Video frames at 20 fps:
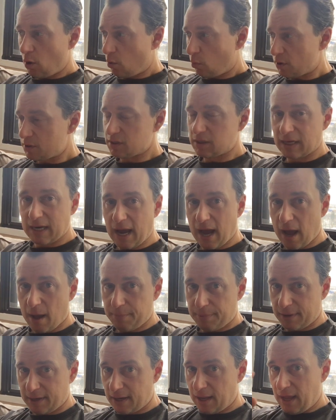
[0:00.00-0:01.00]
What's going to
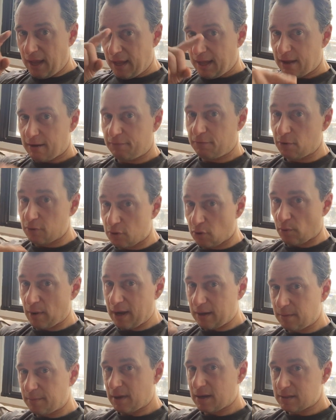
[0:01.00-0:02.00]
happen if you
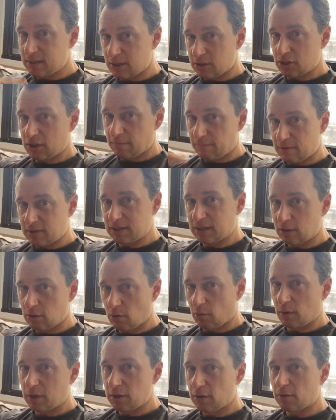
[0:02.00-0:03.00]
direct message every
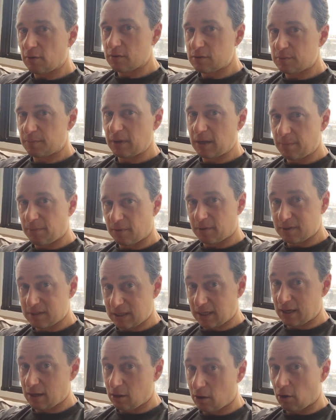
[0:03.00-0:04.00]
single one of those people and
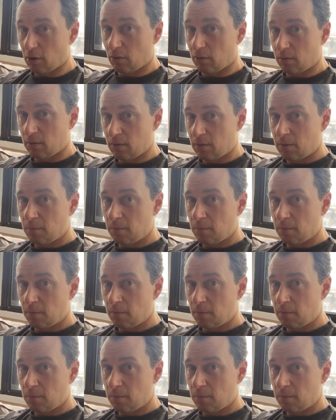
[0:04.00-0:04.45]
say hello?